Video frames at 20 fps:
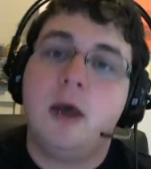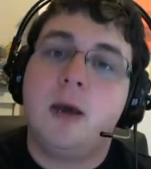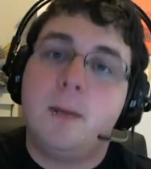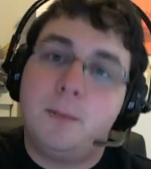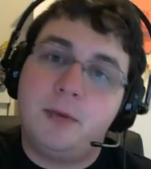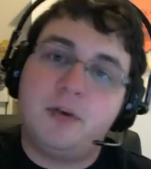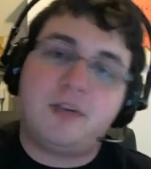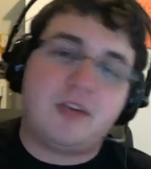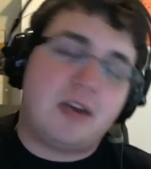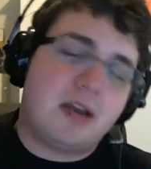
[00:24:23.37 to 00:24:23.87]

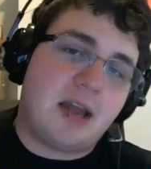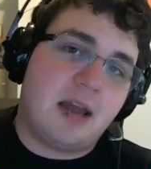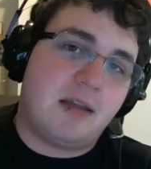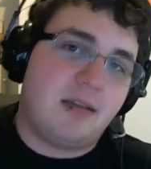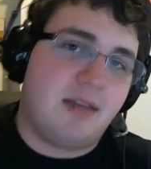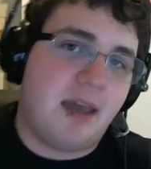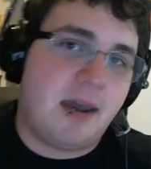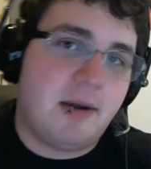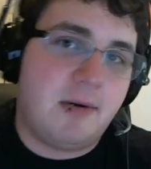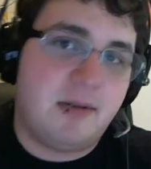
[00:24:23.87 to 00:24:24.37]
Pushing down
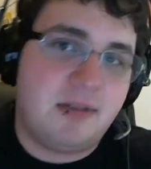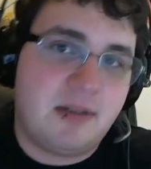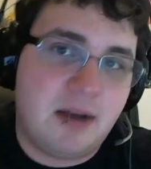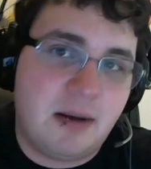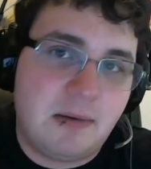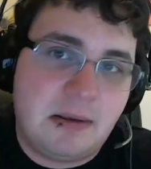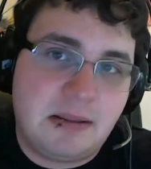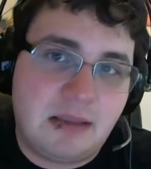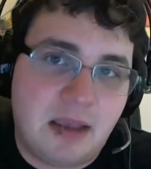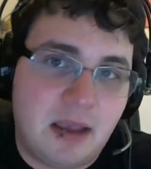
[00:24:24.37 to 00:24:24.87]
towers and
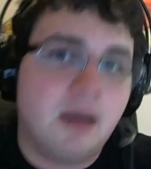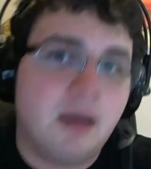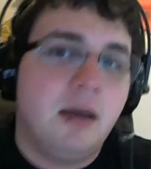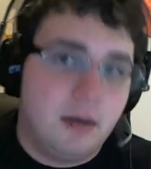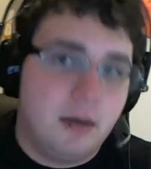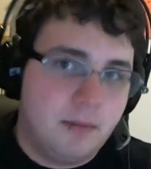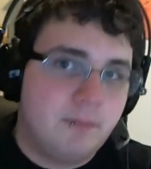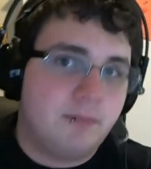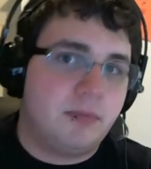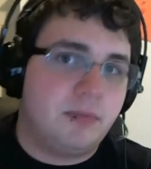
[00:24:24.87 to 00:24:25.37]
everything,
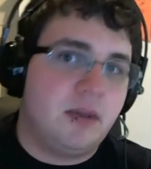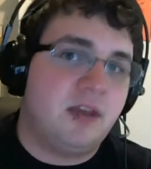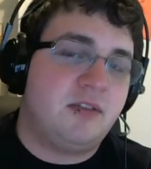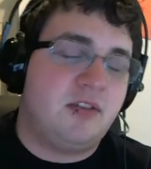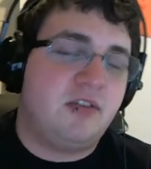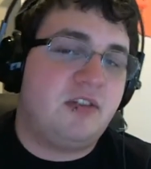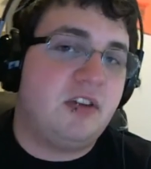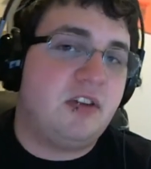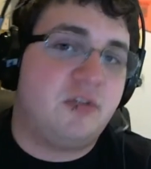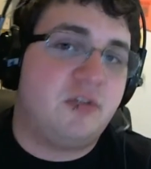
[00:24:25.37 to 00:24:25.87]
It's a
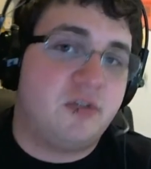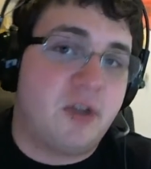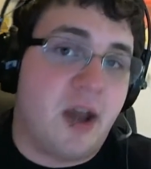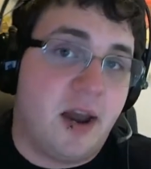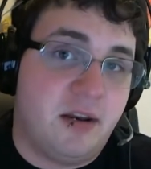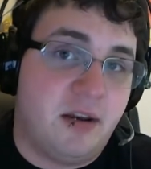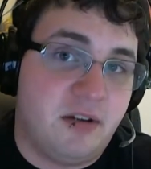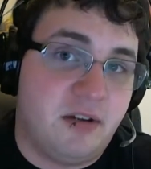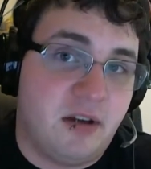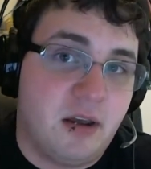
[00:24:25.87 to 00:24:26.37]
cheese
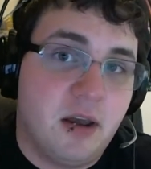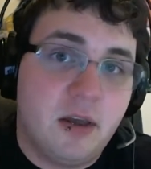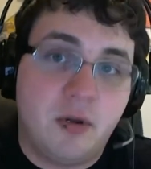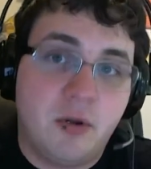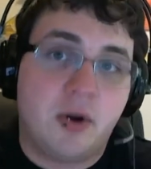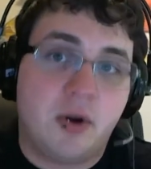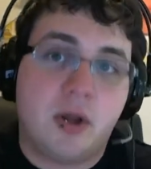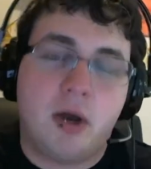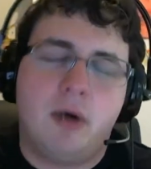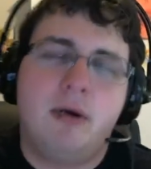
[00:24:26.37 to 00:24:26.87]
strategy. They're
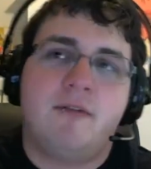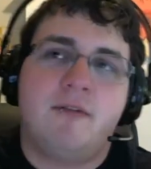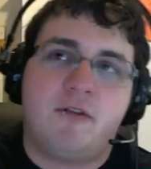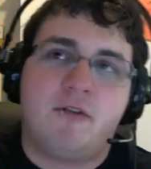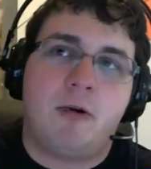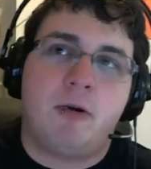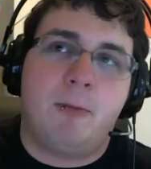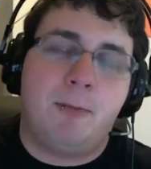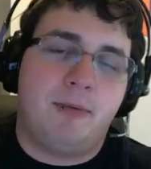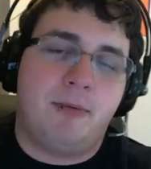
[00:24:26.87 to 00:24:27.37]
going for
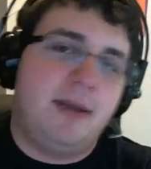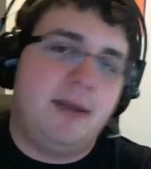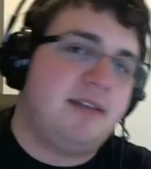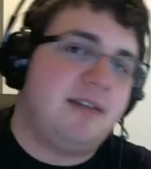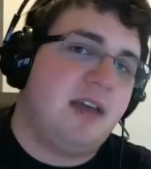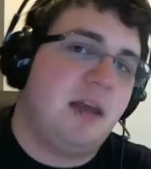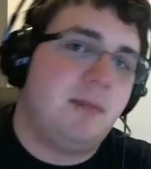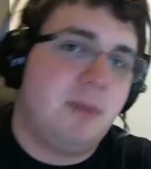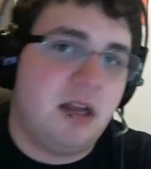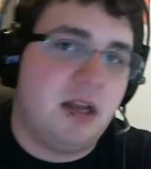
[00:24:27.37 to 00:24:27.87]
a
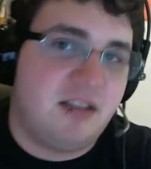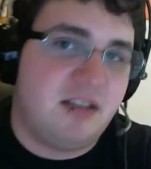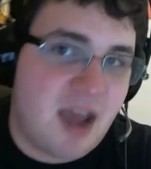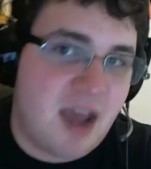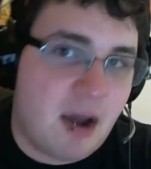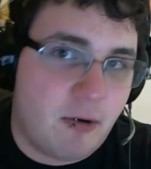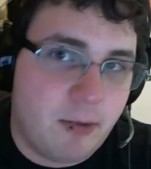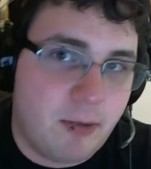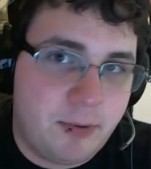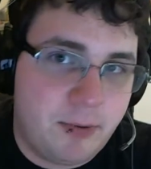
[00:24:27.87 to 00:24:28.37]
pre-10-minute
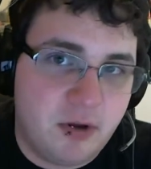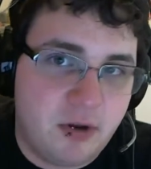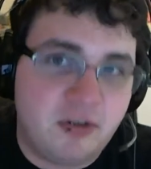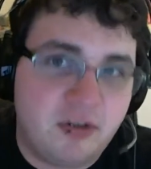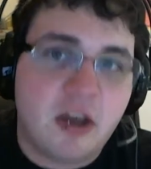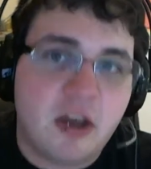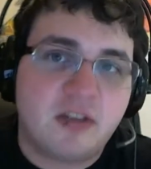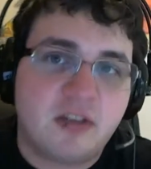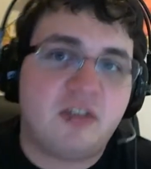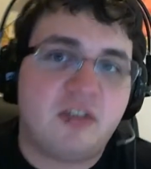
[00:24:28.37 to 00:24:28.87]
tower push
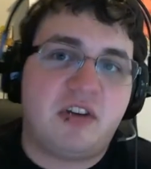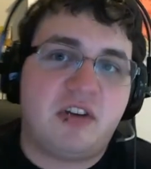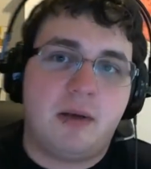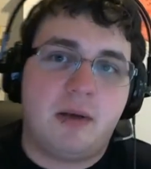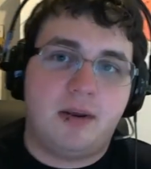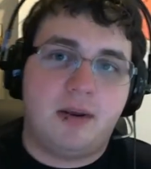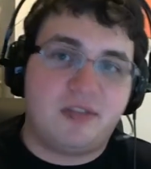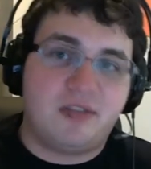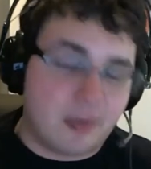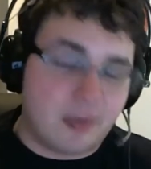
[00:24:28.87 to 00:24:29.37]
to
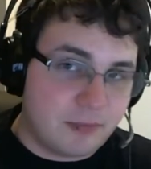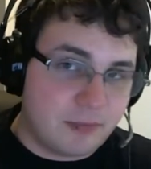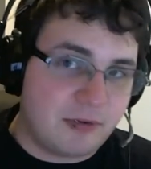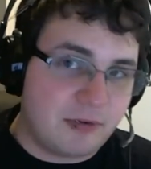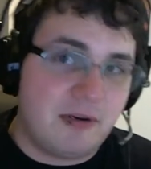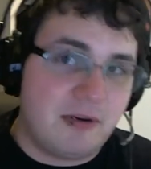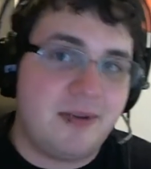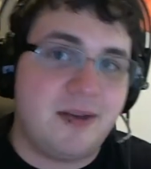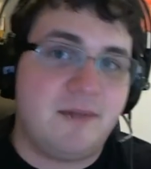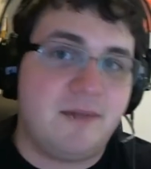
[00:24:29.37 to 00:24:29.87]
generate some
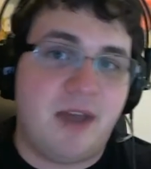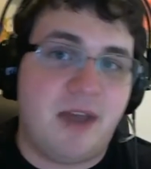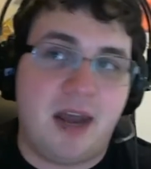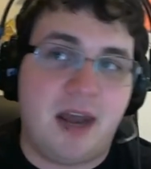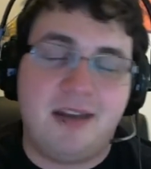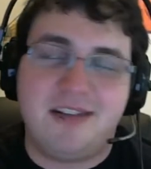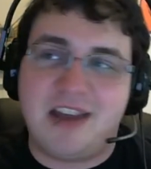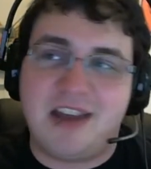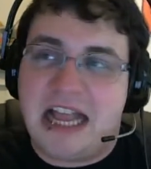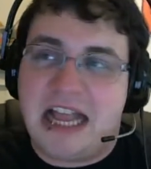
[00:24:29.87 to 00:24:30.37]
sort of
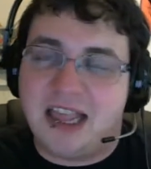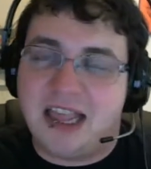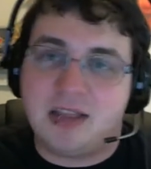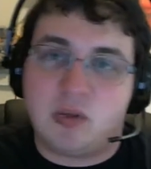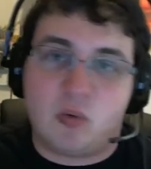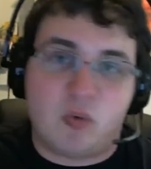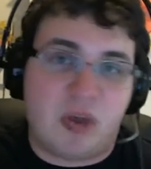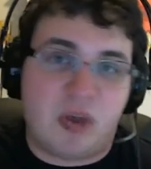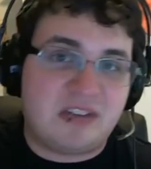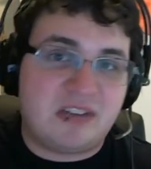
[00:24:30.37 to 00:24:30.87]
advantage and let the
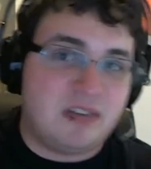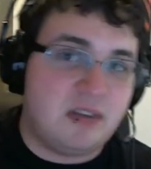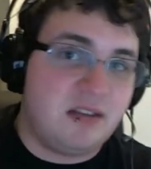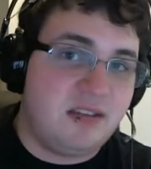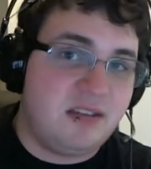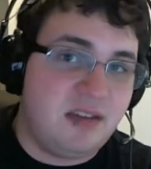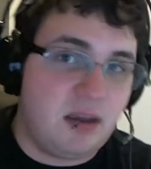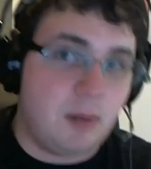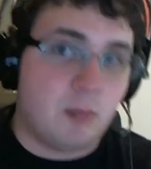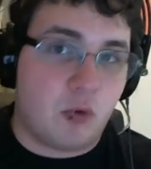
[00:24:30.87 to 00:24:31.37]
rest of the
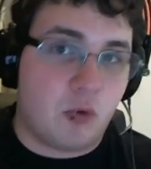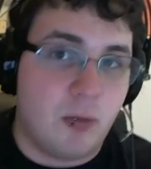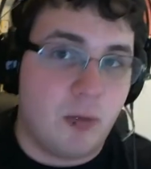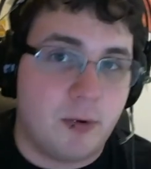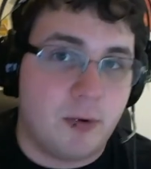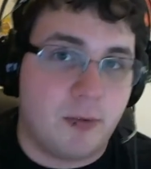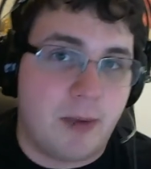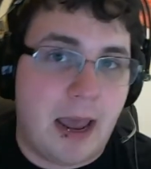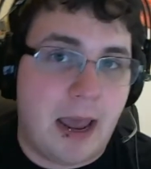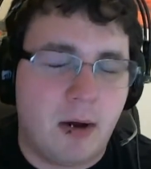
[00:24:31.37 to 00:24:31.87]
team roam
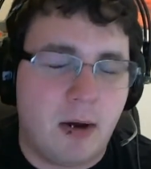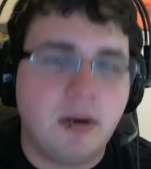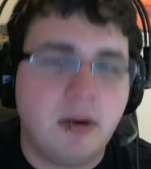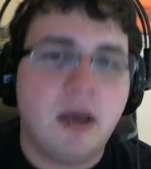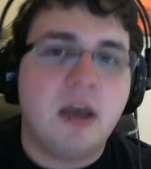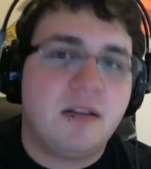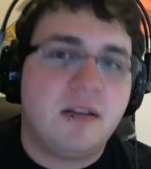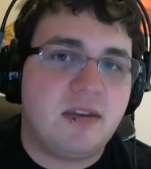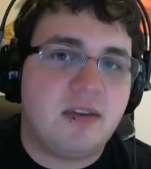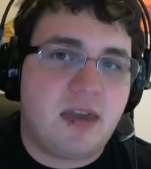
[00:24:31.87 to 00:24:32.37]
around
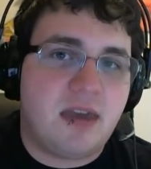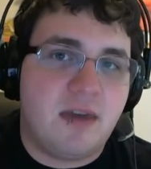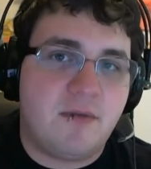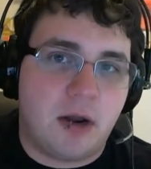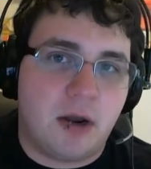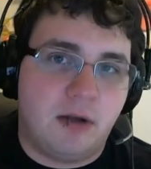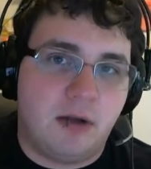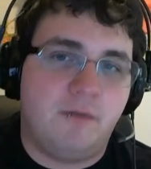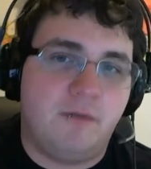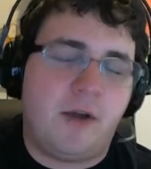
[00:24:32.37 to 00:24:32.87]
to give an
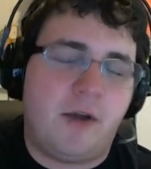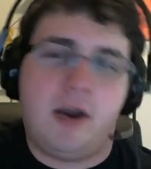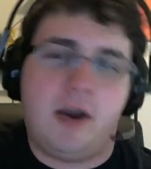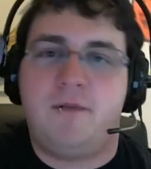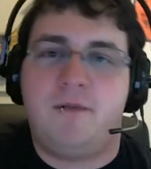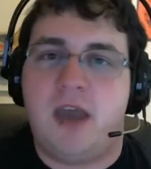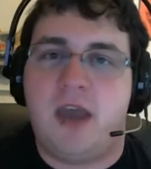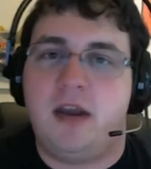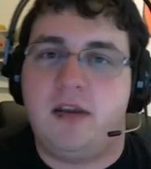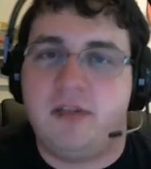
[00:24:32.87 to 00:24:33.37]
unfair
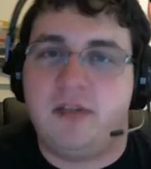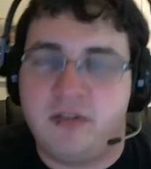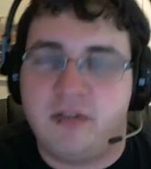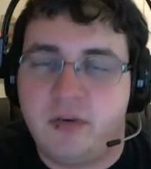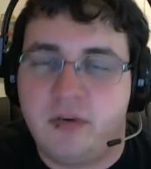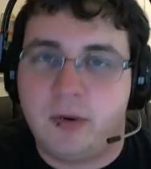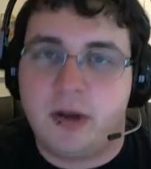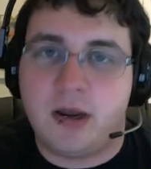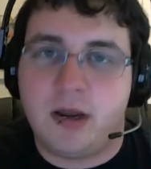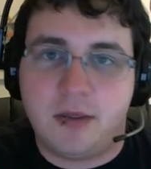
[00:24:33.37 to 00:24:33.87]
advantage
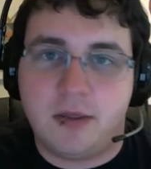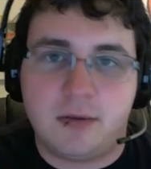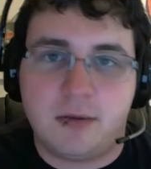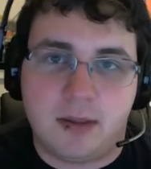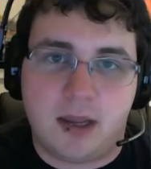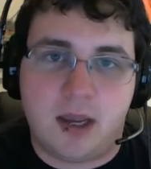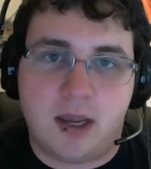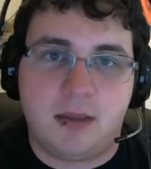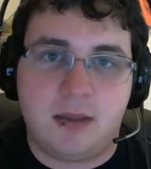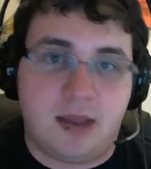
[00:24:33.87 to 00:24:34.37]
into another
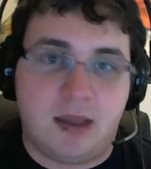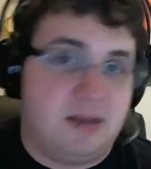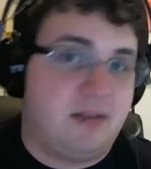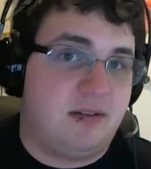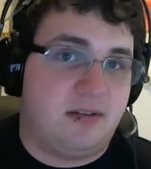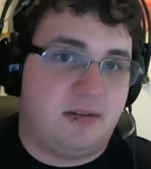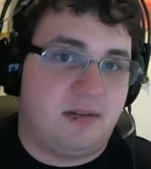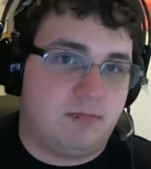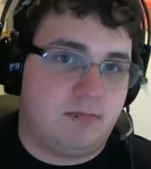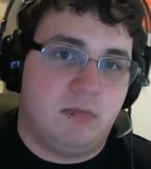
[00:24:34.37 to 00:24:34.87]
lane
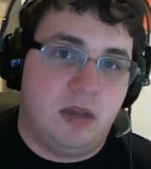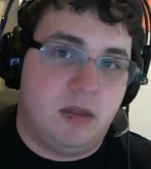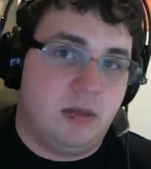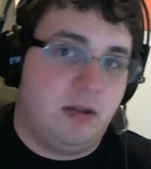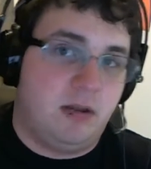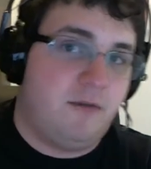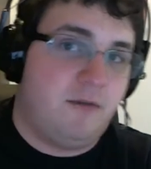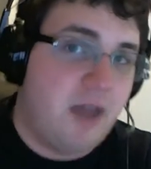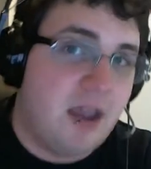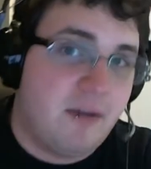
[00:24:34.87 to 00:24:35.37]
that's in their
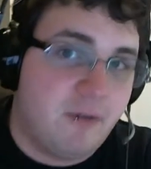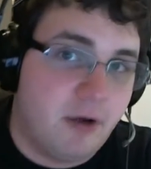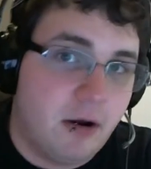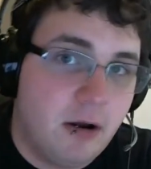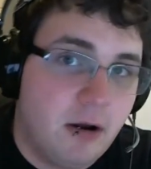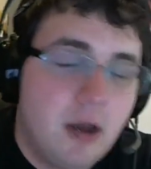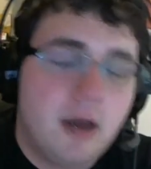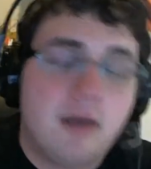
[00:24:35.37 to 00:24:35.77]
favor.